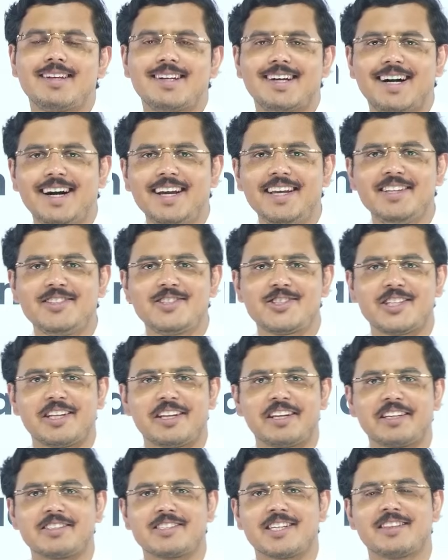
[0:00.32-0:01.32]
Hi
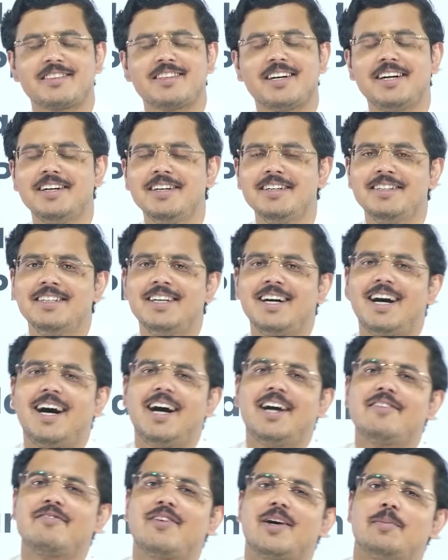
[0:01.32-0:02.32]
Engineering Janta,
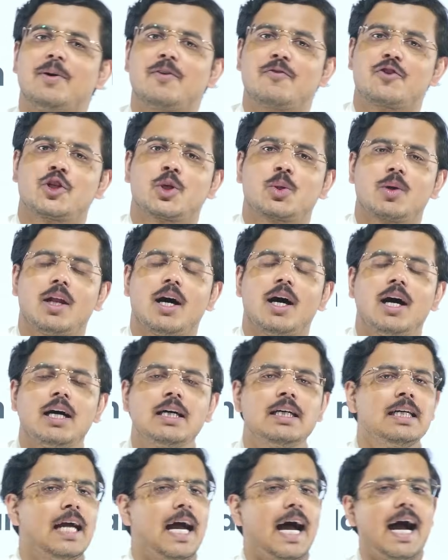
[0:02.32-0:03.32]
I am Vaibhav Shukla,
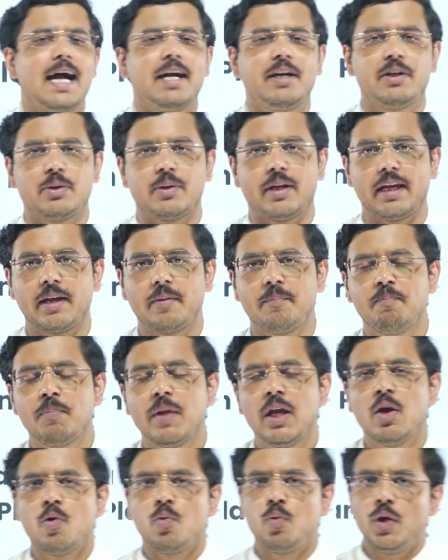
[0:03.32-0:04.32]
and today
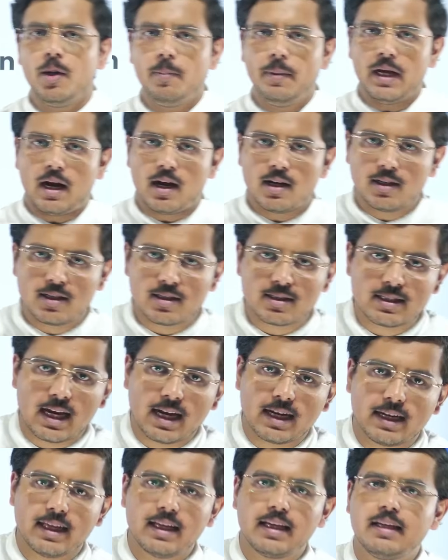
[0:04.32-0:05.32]
we'll be
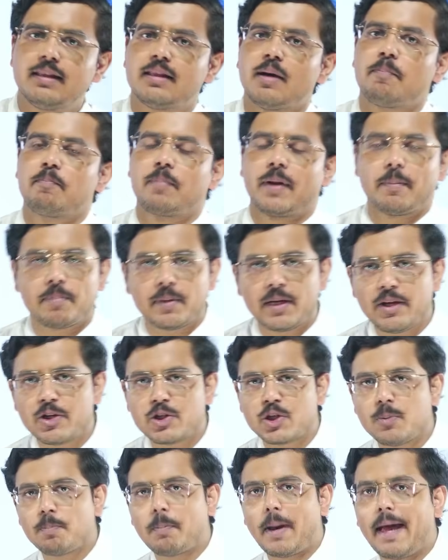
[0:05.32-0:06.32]
understanding the
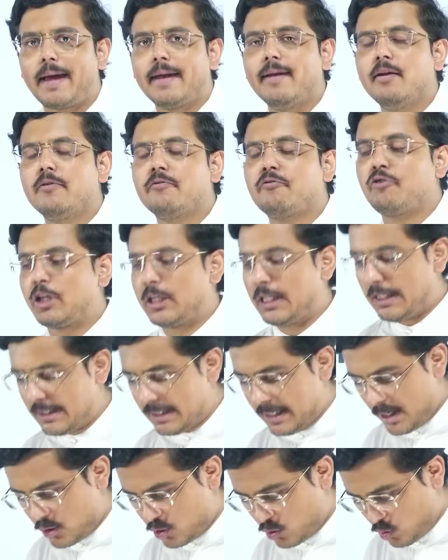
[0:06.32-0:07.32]
preparation plan for
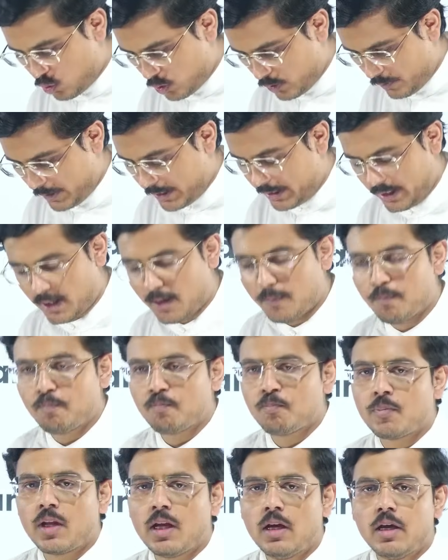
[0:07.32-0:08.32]
TCS CodeVita.
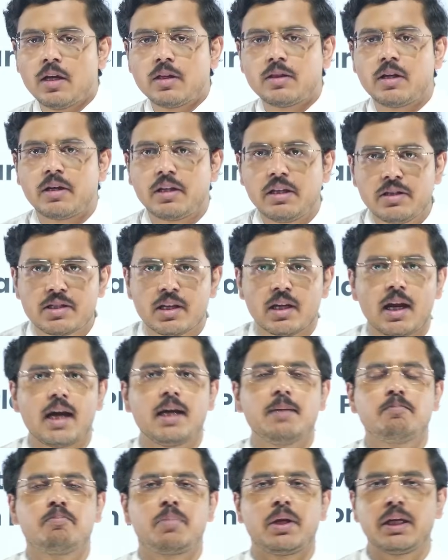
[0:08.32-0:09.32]
The reason I
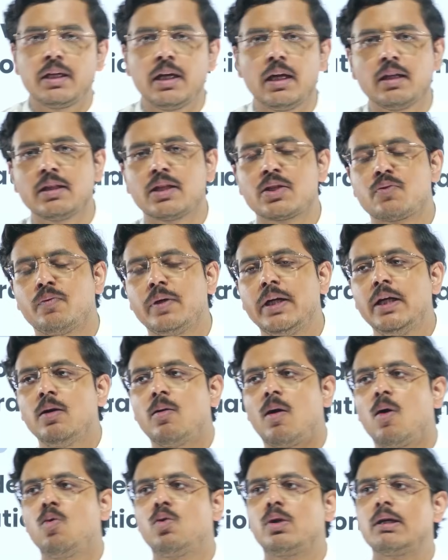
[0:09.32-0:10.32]
am bringing this video
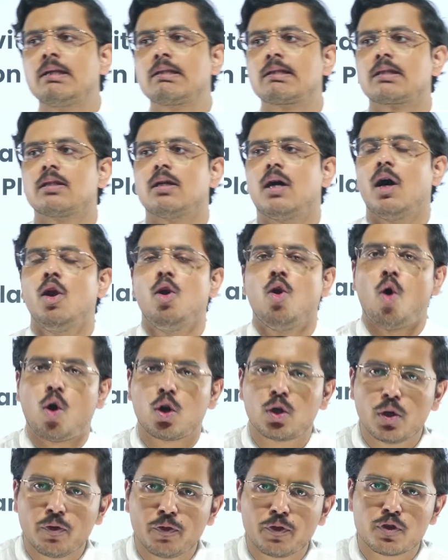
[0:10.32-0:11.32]
out is a
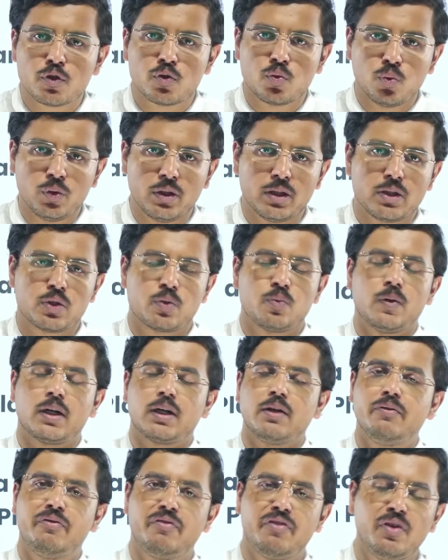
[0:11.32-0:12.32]
lot of students were
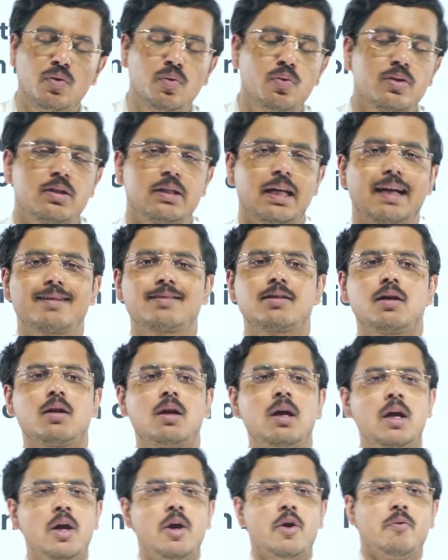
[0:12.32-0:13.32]
confused that sir,
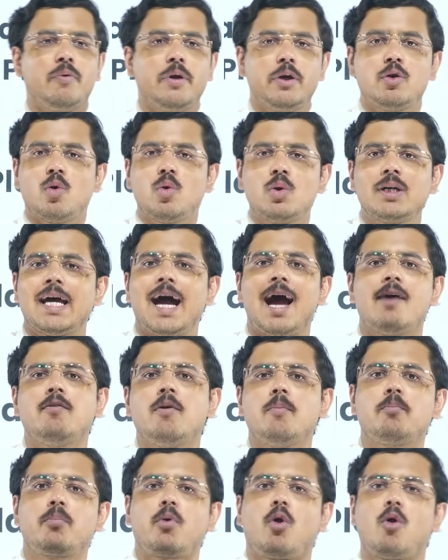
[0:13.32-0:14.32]
we don't have
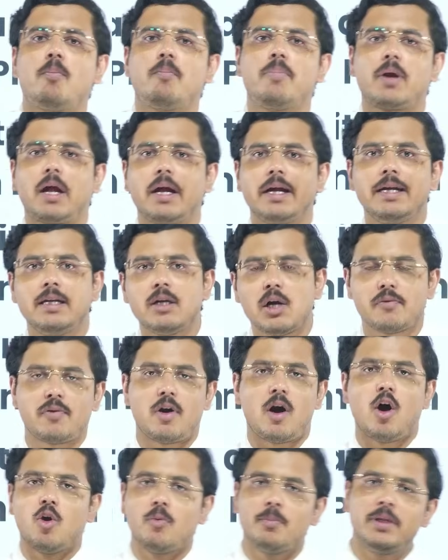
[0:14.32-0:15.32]
a proper idea of
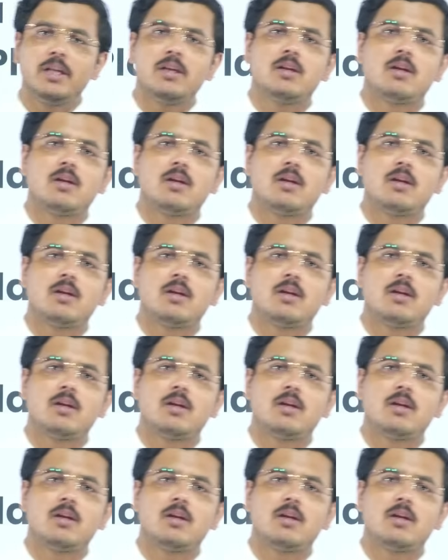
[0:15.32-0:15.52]
how many